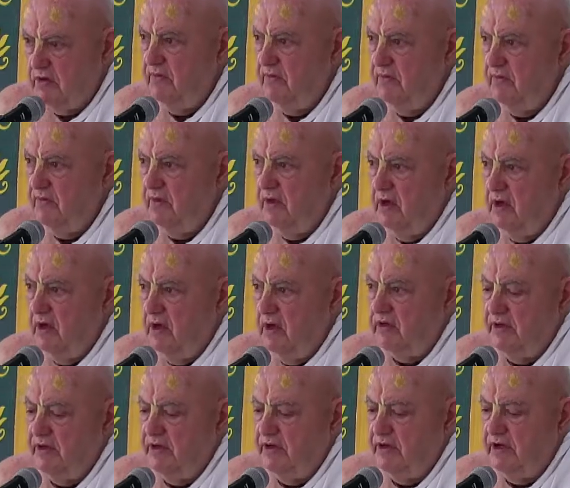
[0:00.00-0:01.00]
So
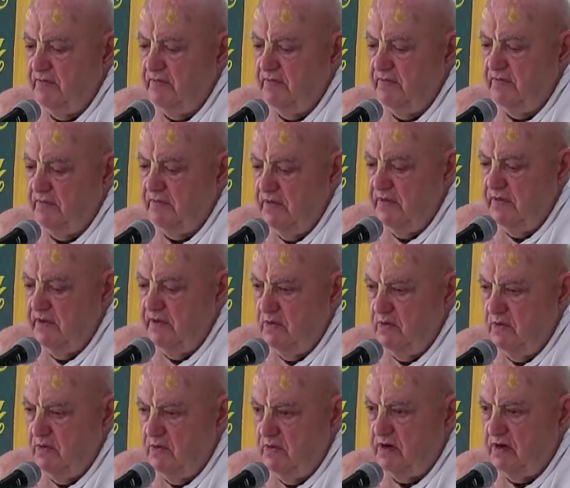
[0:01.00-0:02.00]
ultimately,
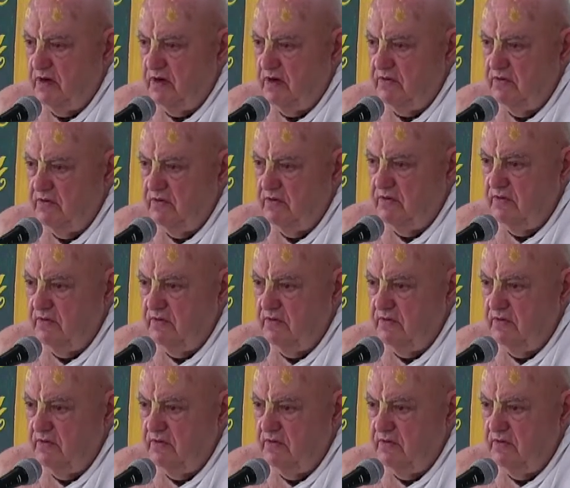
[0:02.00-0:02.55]
we are